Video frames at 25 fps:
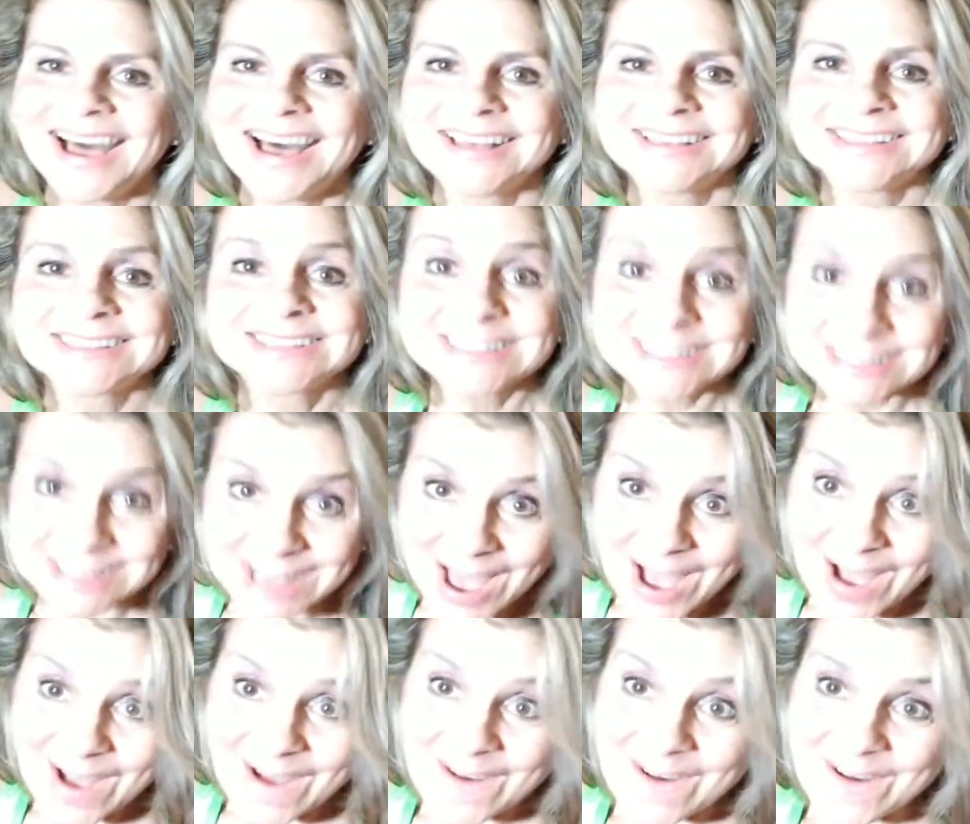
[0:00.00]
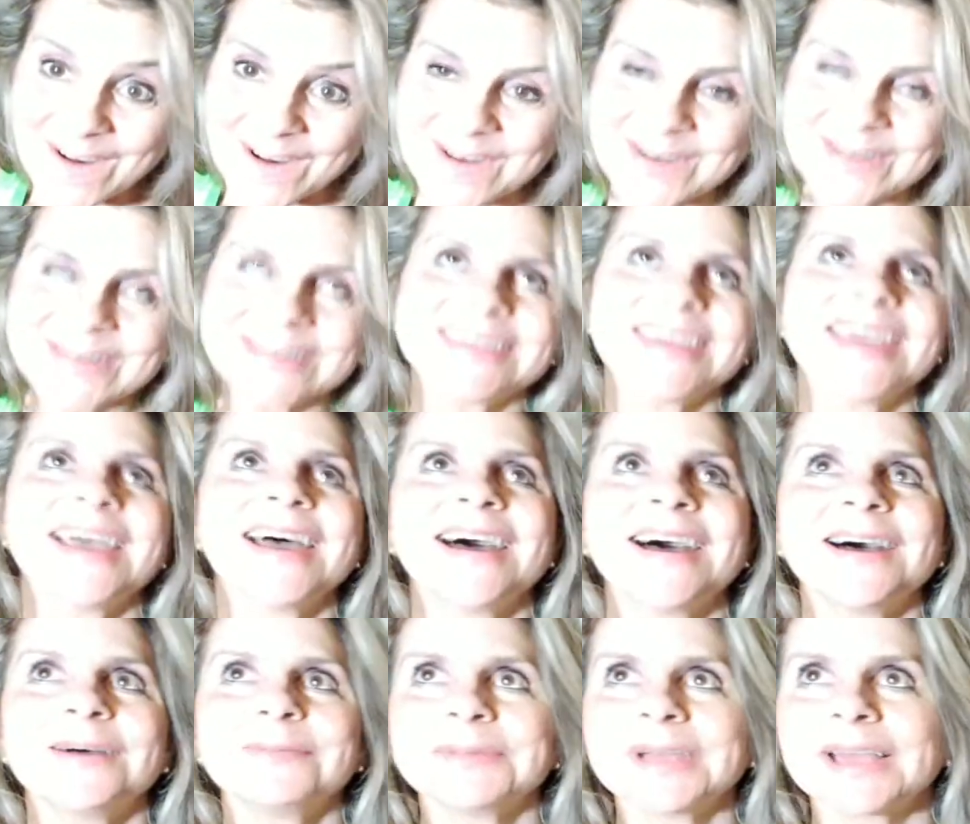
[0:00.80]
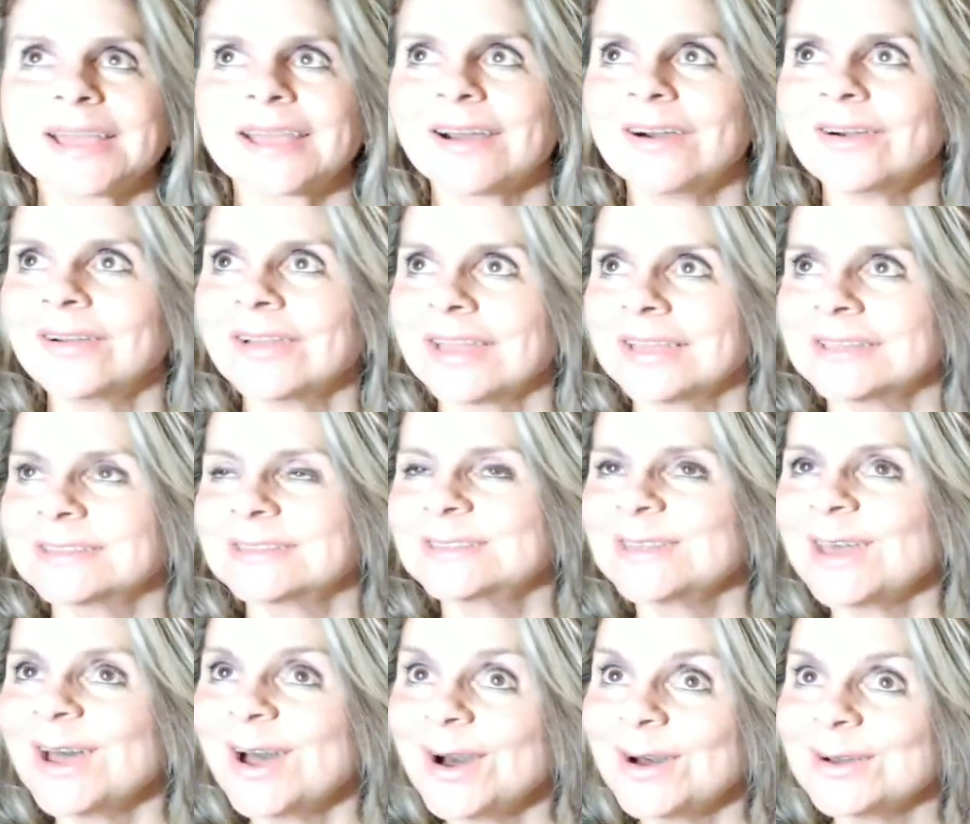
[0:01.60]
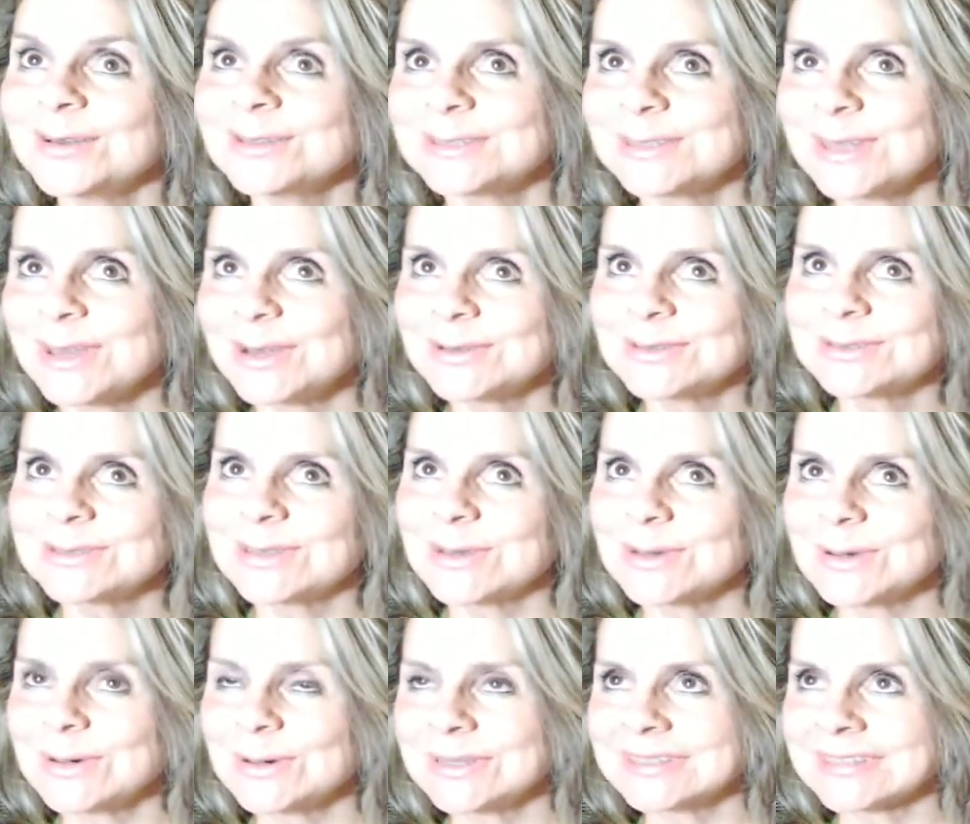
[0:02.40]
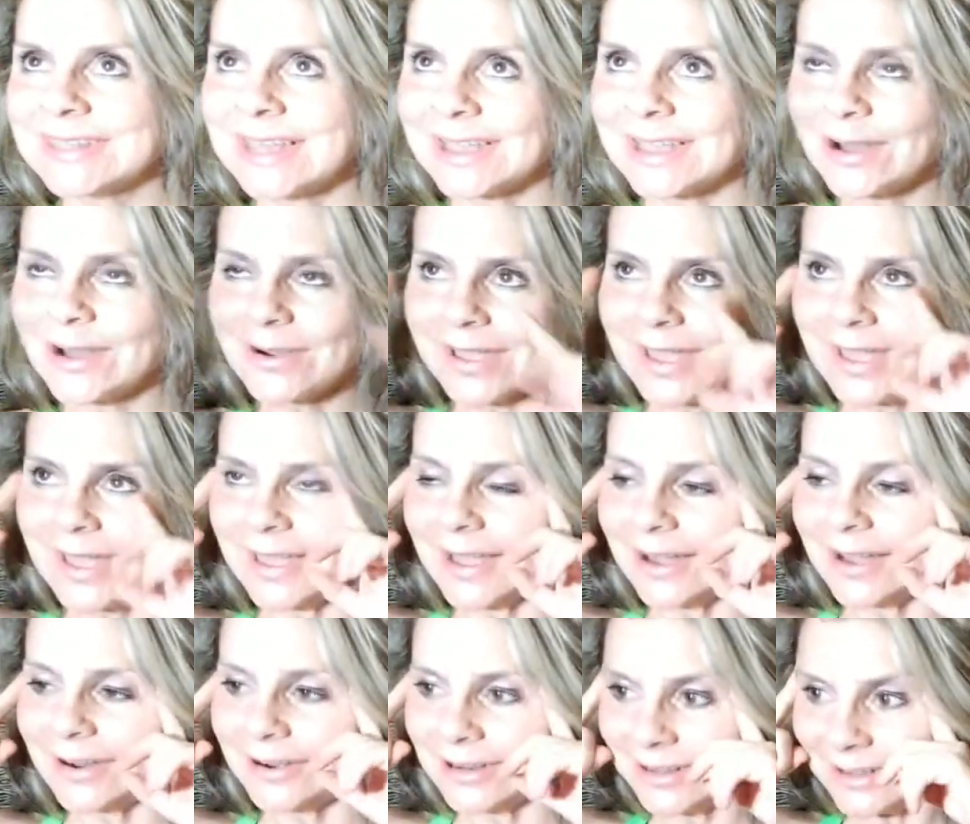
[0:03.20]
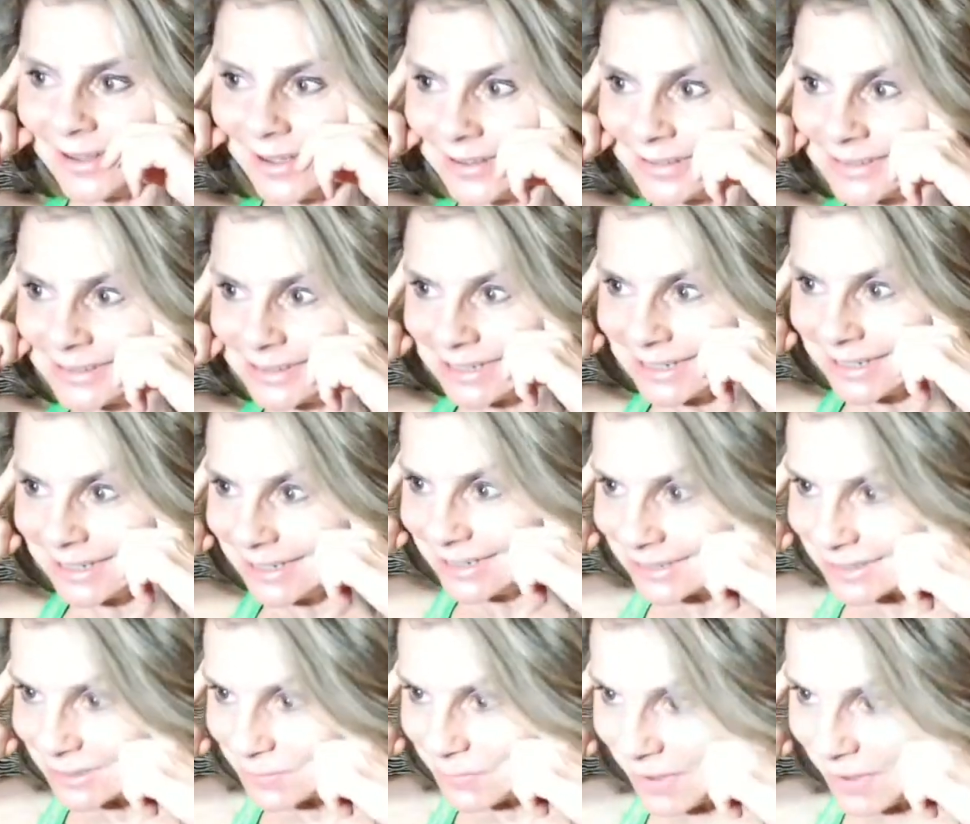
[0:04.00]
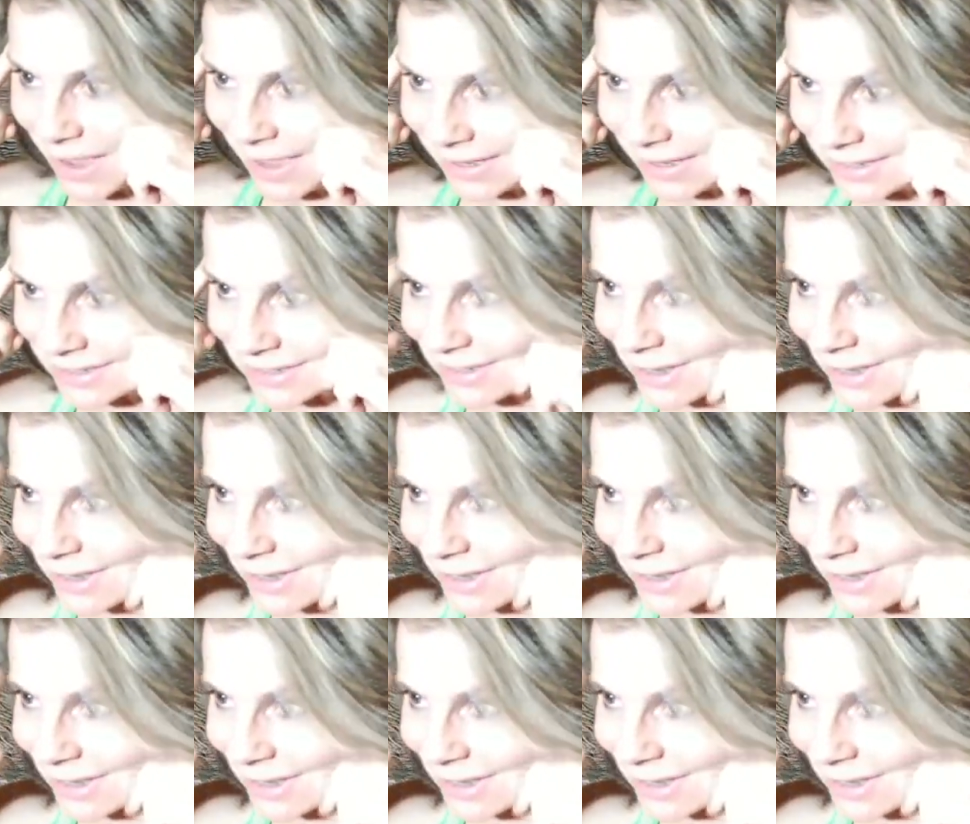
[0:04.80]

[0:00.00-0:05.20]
So, yeah, I'm like, okay, so, it's like, okay, I did it in Spanish,